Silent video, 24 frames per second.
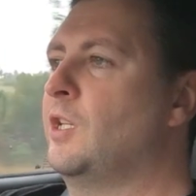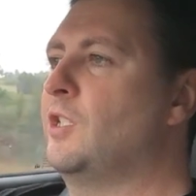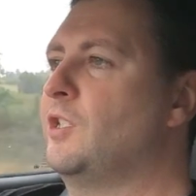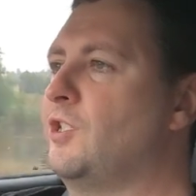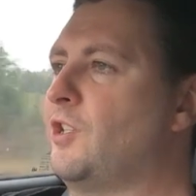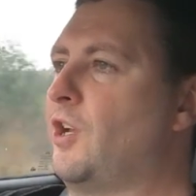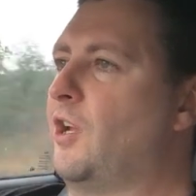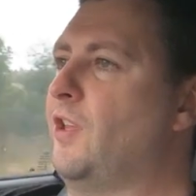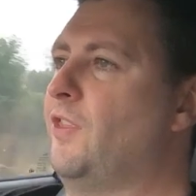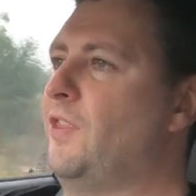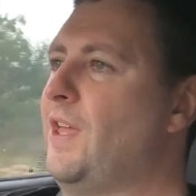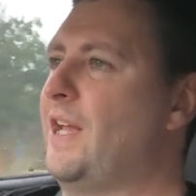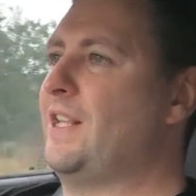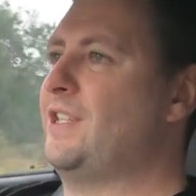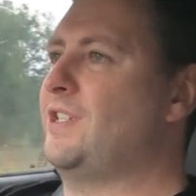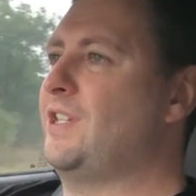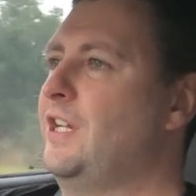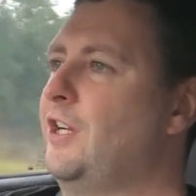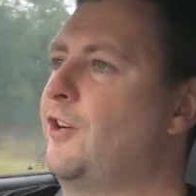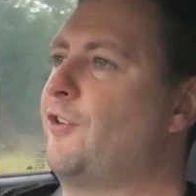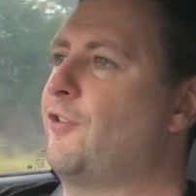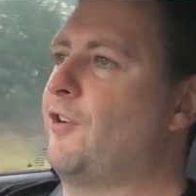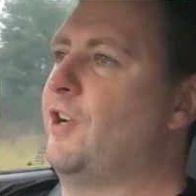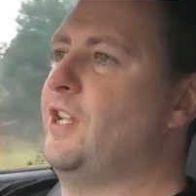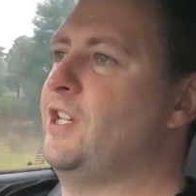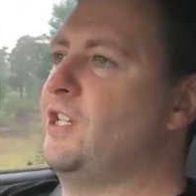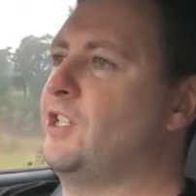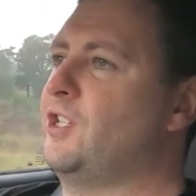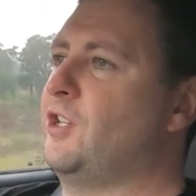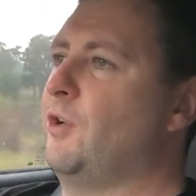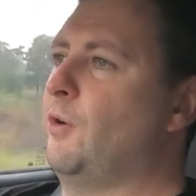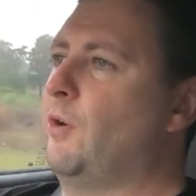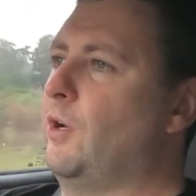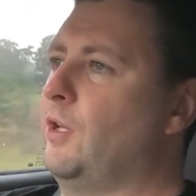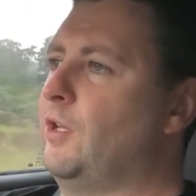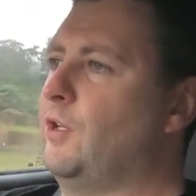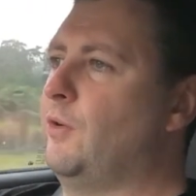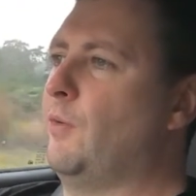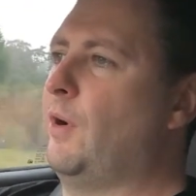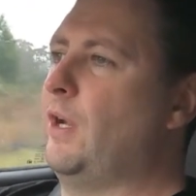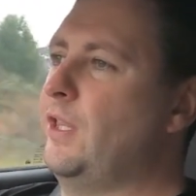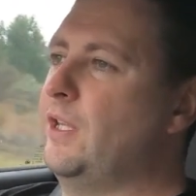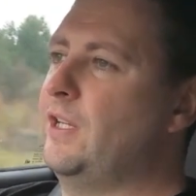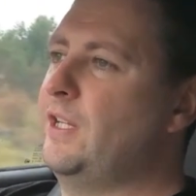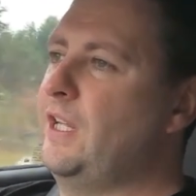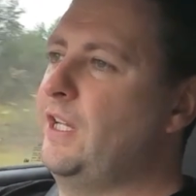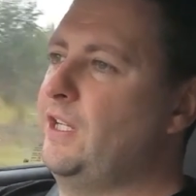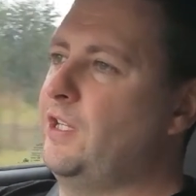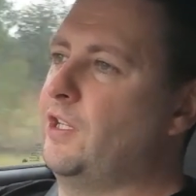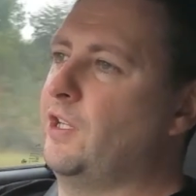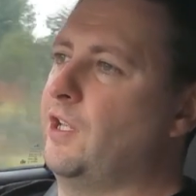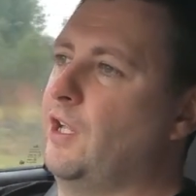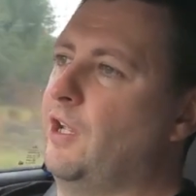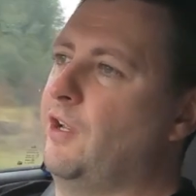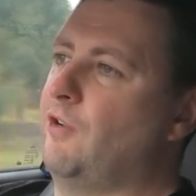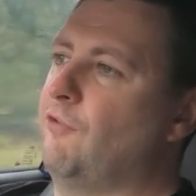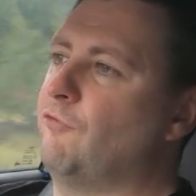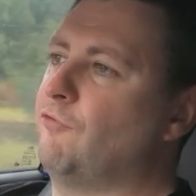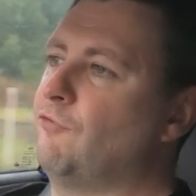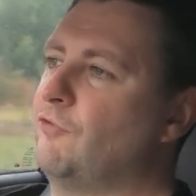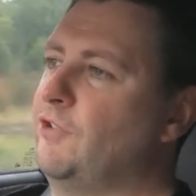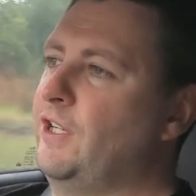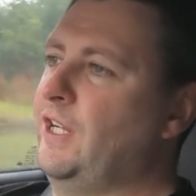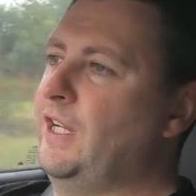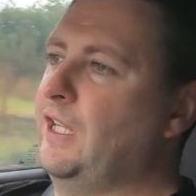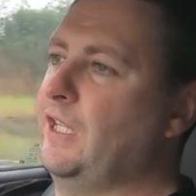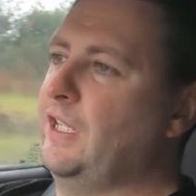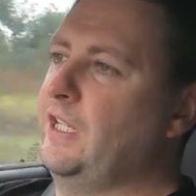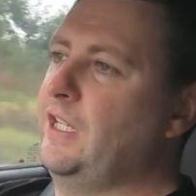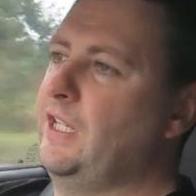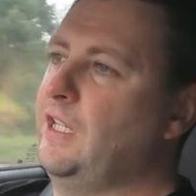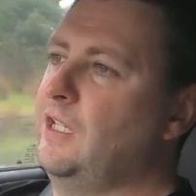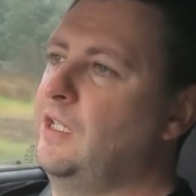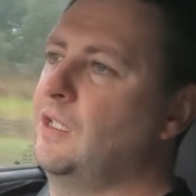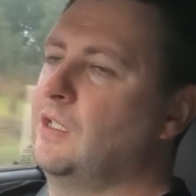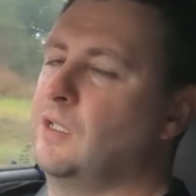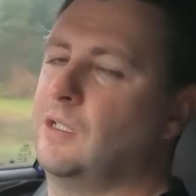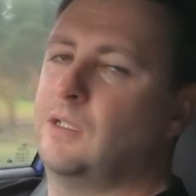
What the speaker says: So that's increased. You only need to really